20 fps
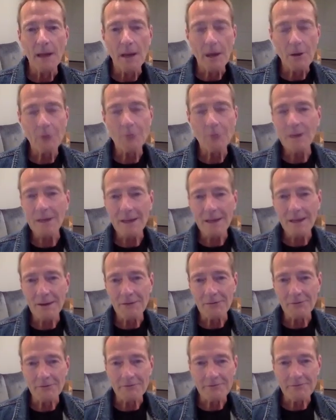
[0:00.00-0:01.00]
oh my
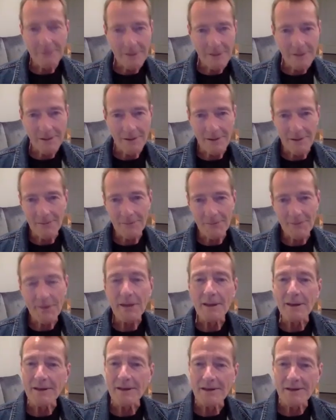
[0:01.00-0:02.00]
God reveal
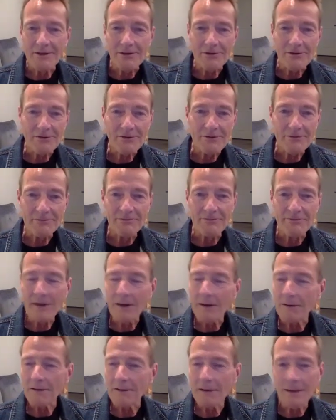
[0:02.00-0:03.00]
is
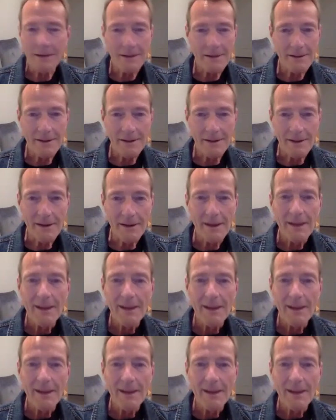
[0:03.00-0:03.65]
very hard.